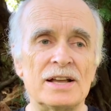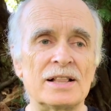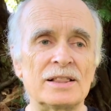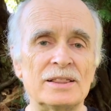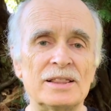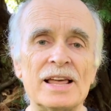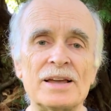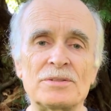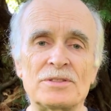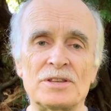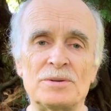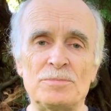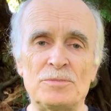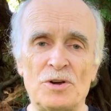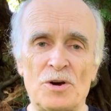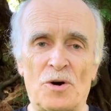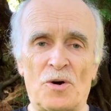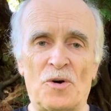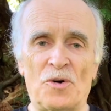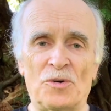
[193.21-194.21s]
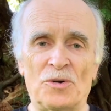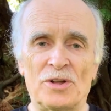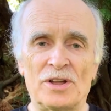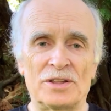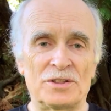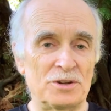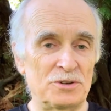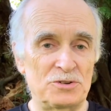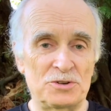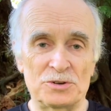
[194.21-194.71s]
Let them know
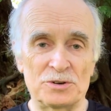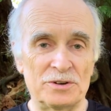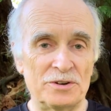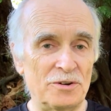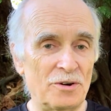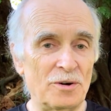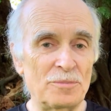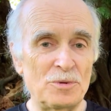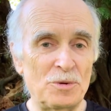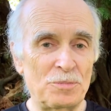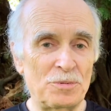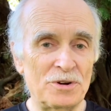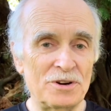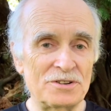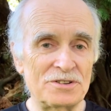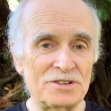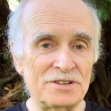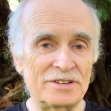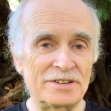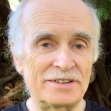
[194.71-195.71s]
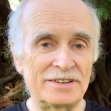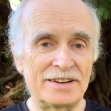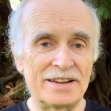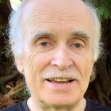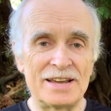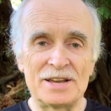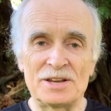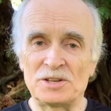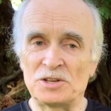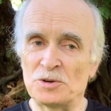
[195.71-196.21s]
that you're a normal person.
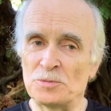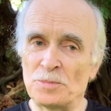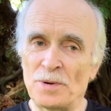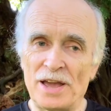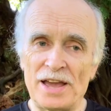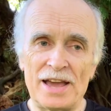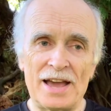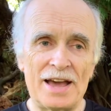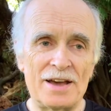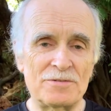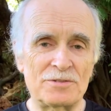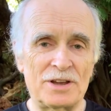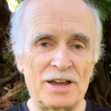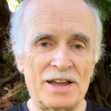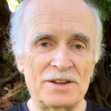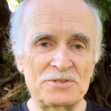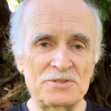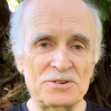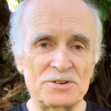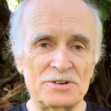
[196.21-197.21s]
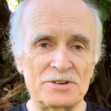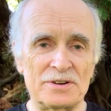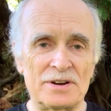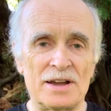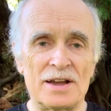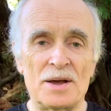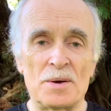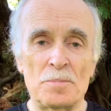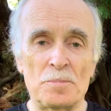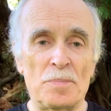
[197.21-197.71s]
You may have cancer,
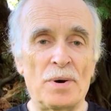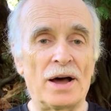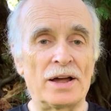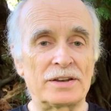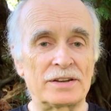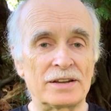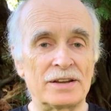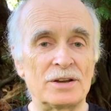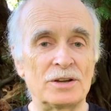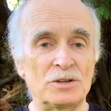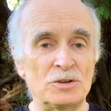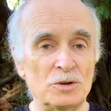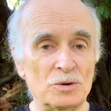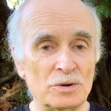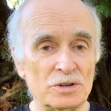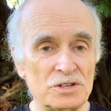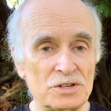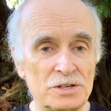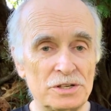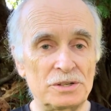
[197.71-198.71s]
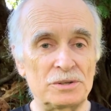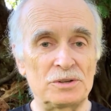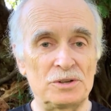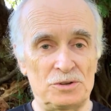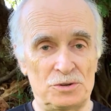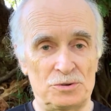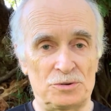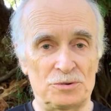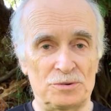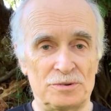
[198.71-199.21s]
but you're still
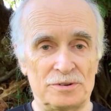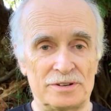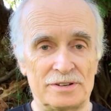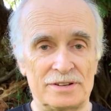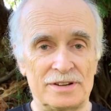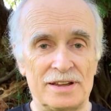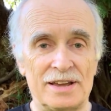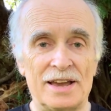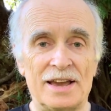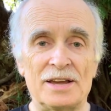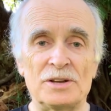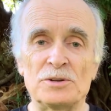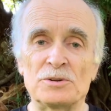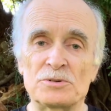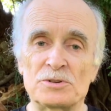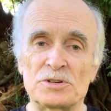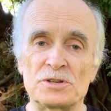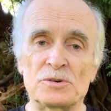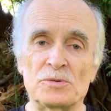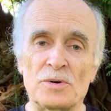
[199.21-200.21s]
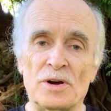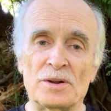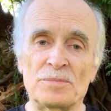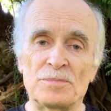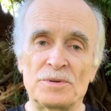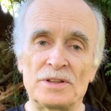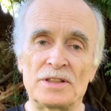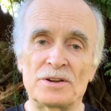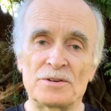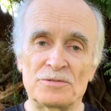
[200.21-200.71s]
you, and you still want to
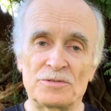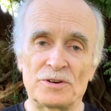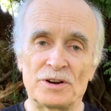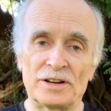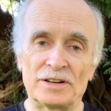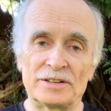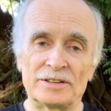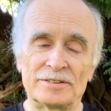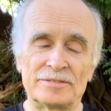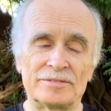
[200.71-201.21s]
be their friend.